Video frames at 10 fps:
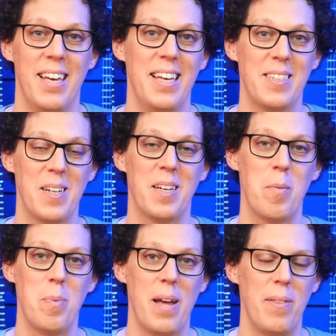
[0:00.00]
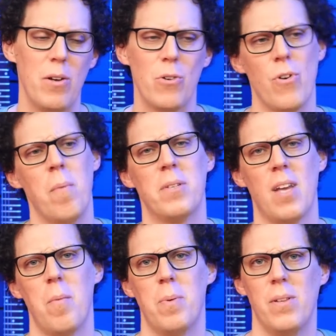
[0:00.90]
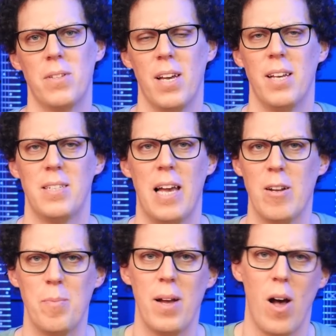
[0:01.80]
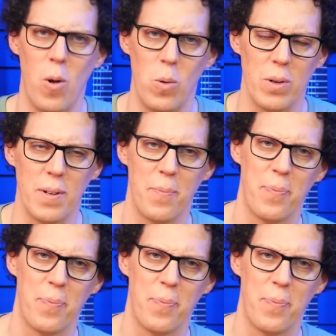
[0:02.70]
is going to complain that your drum samples sound a bit old.